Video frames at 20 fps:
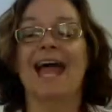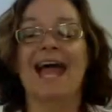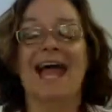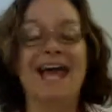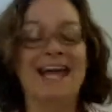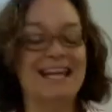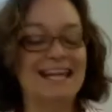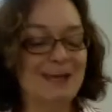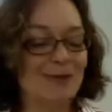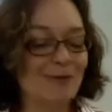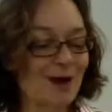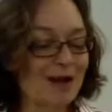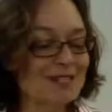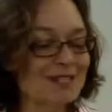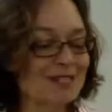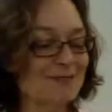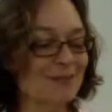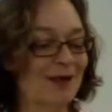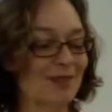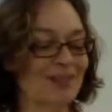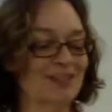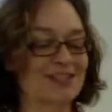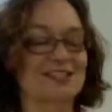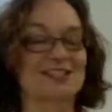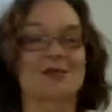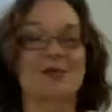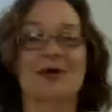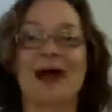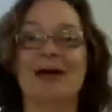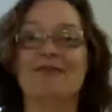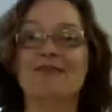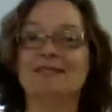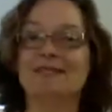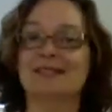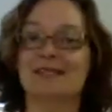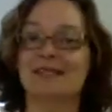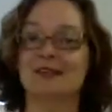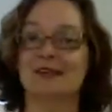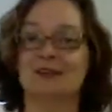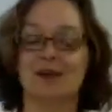And he writes about this. You have this
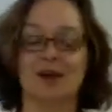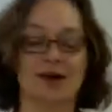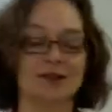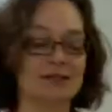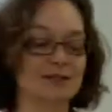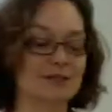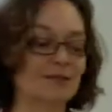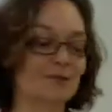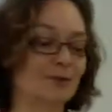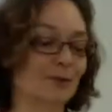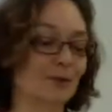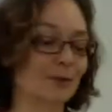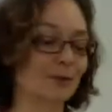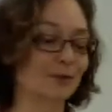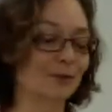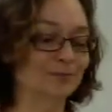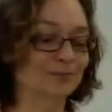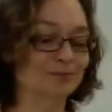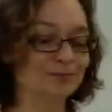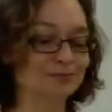in your content folder.